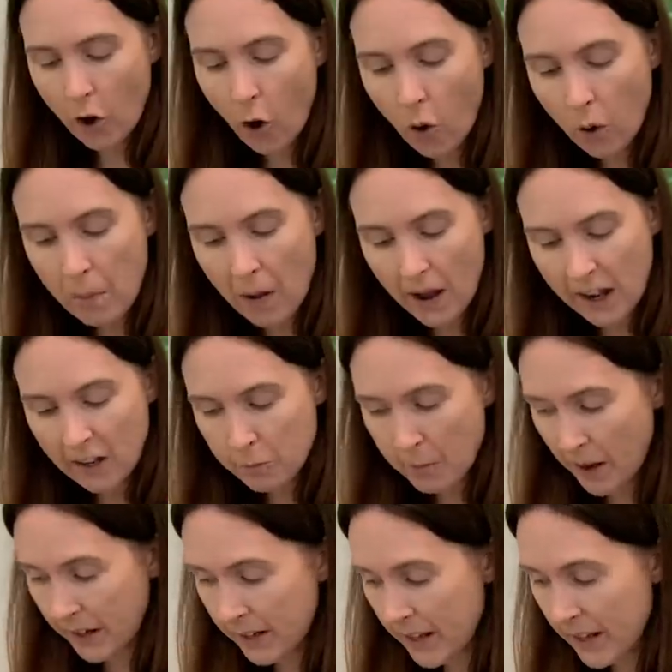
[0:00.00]
a whole pile of
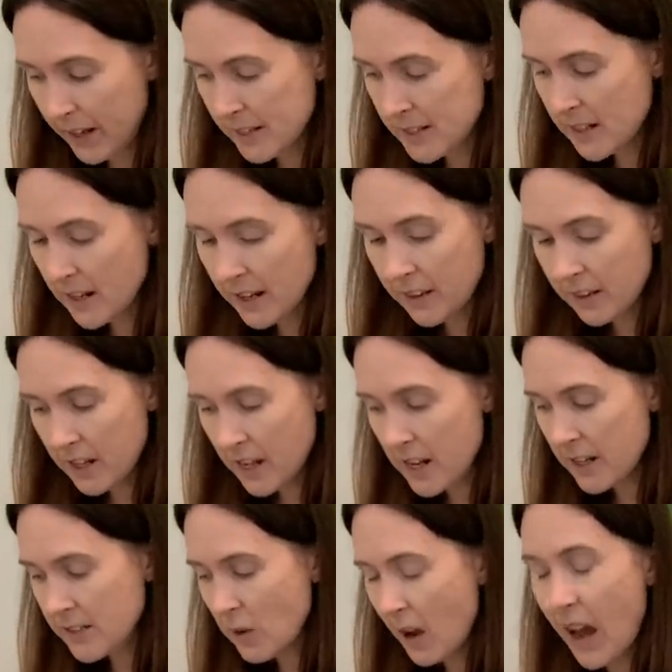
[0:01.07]
pancakes.
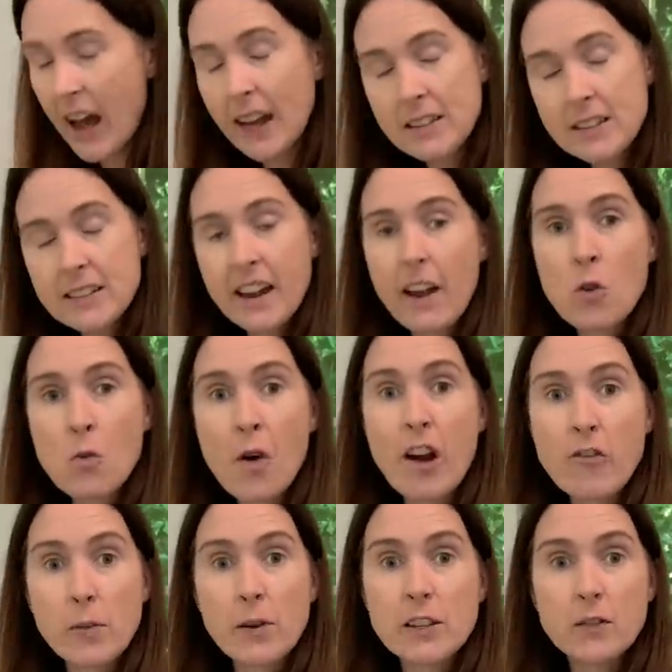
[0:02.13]
These, hands down, were
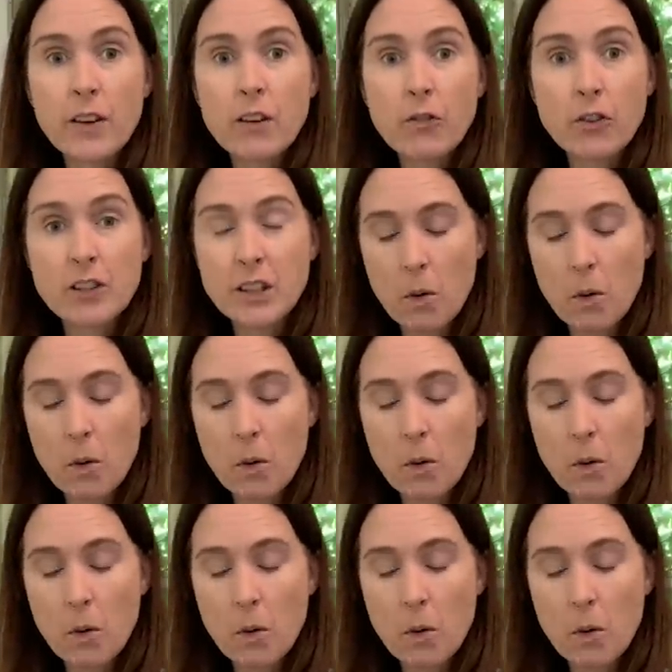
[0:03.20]
everybody's favorite.